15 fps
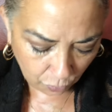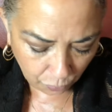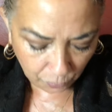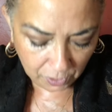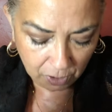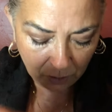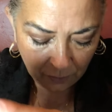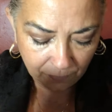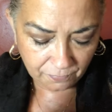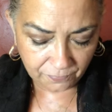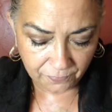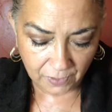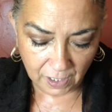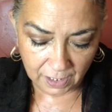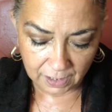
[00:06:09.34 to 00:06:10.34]
Career
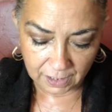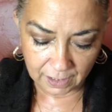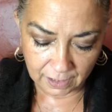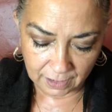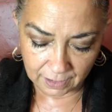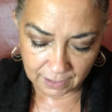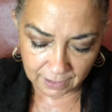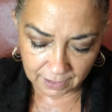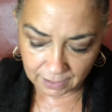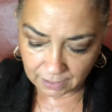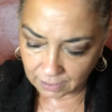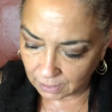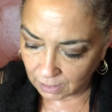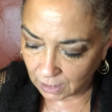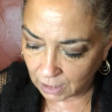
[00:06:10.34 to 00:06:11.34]
Finance,
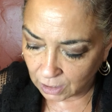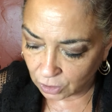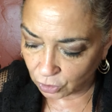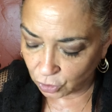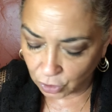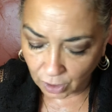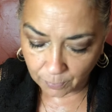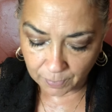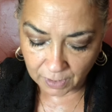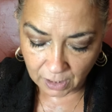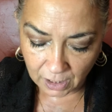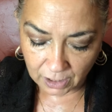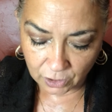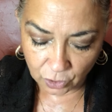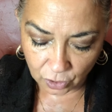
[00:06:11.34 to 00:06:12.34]

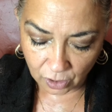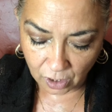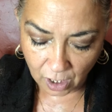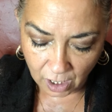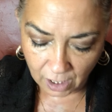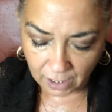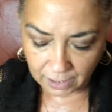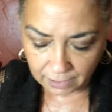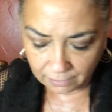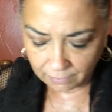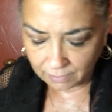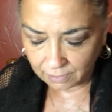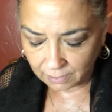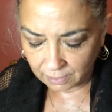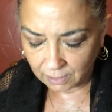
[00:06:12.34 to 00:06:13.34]
Gemini, July
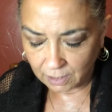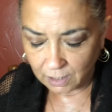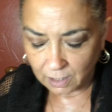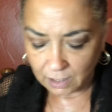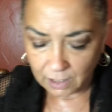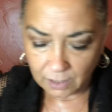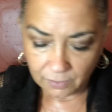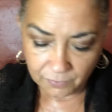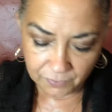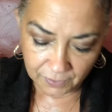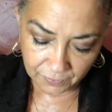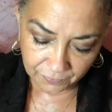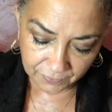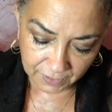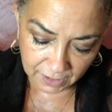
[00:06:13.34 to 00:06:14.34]

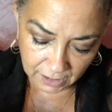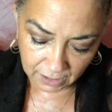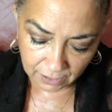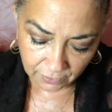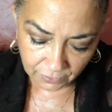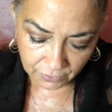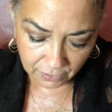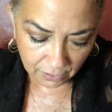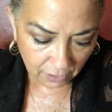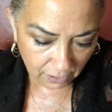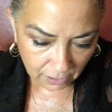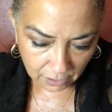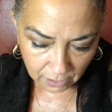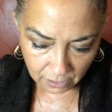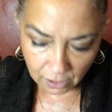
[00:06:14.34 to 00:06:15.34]
15th,
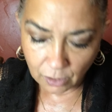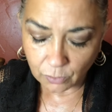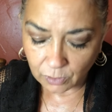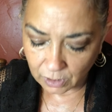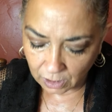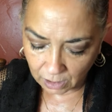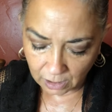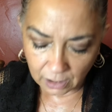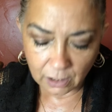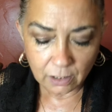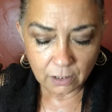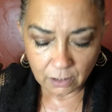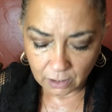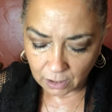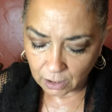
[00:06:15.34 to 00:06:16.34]
okay,
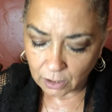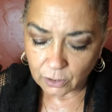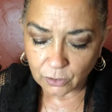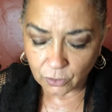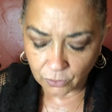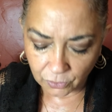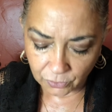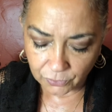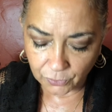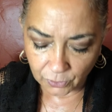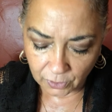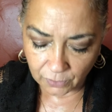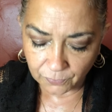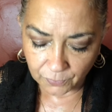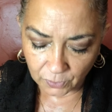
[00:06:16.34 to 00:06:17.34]
to the
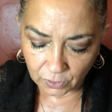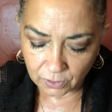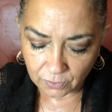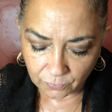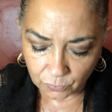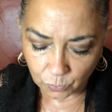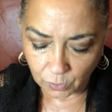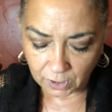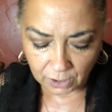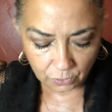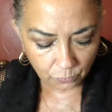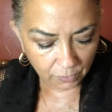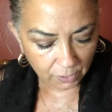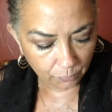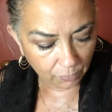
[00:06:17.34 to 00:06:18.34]
31st of
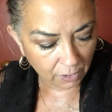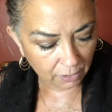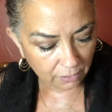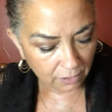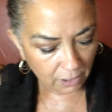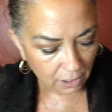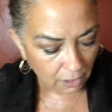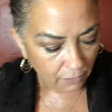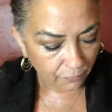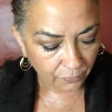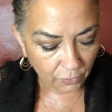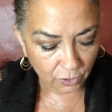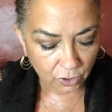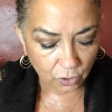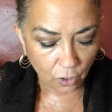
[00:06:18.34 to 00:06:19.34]
2021.
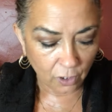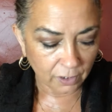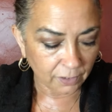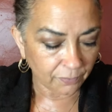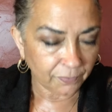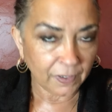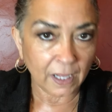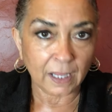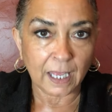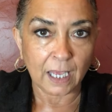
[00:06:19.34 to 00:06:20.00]
First card that fell